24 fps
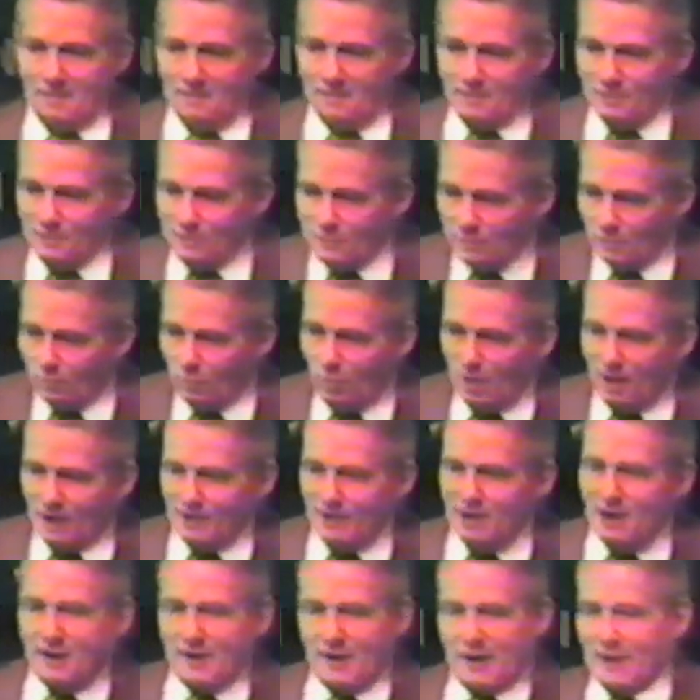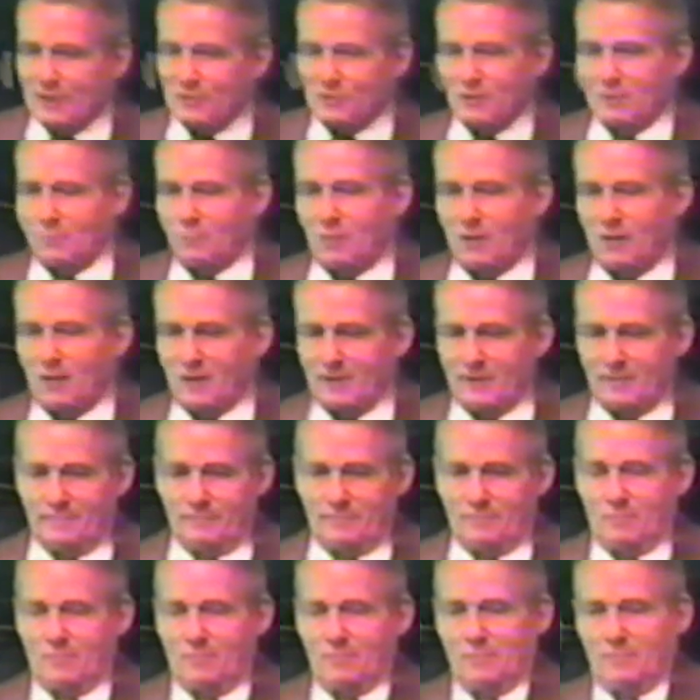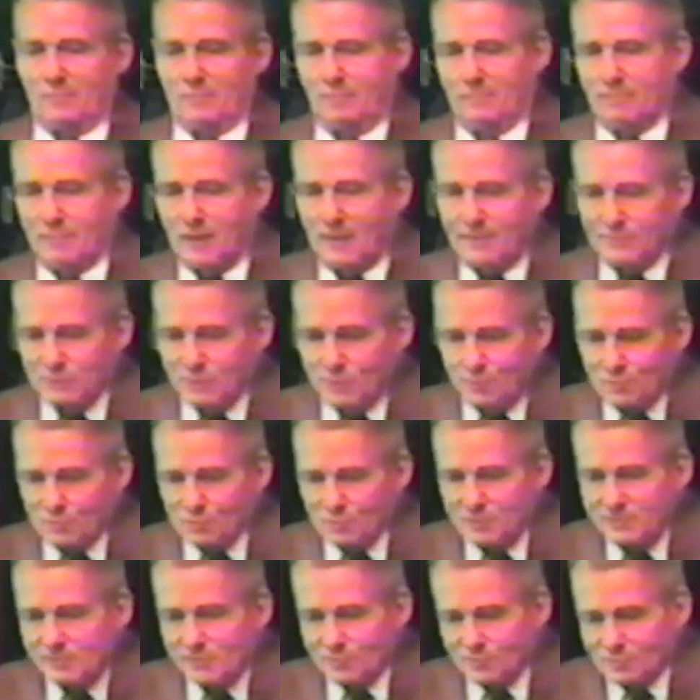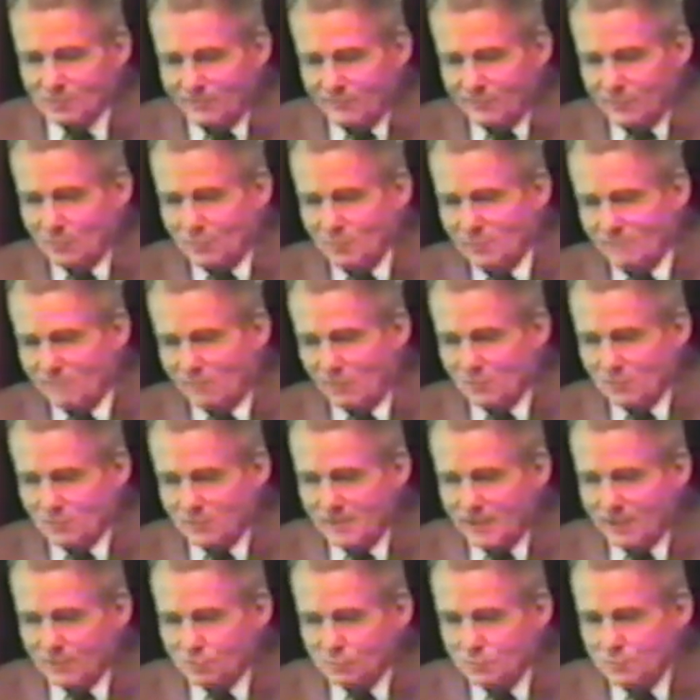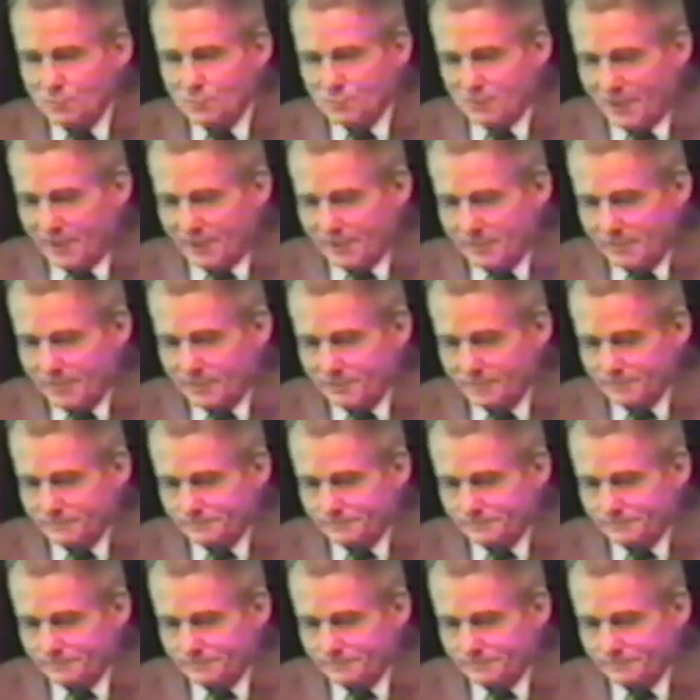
He said, Why not? I said, Why, Bob Jones Sr. said this university has two standards